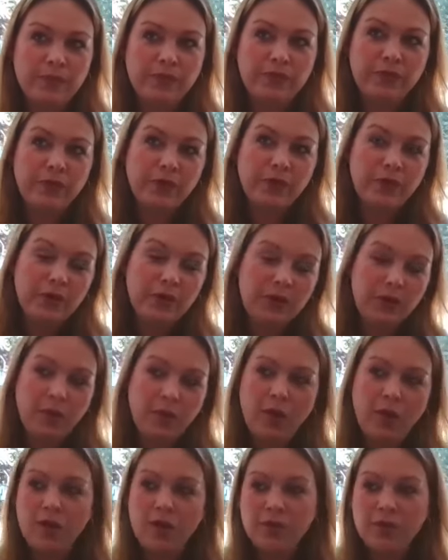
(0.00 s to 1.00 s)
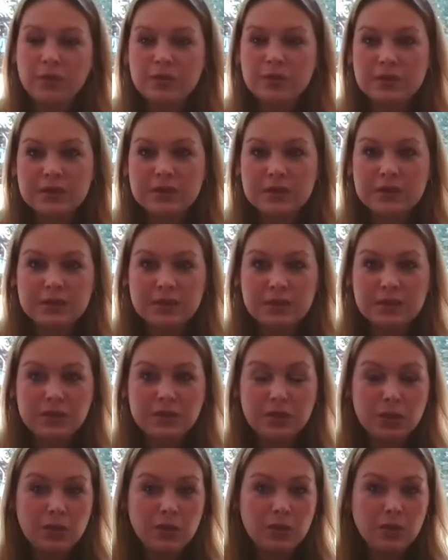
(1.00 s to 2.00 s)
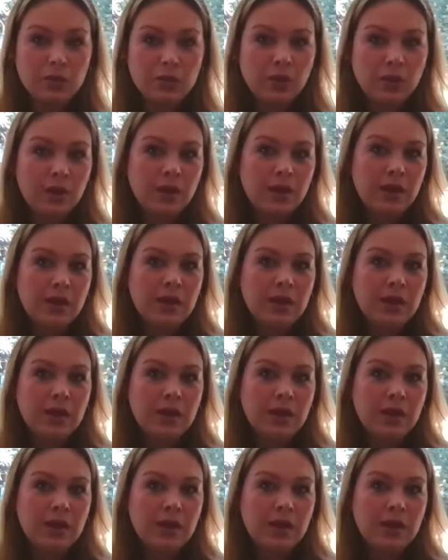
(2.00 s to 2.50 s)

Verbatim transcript: for you know all those listening too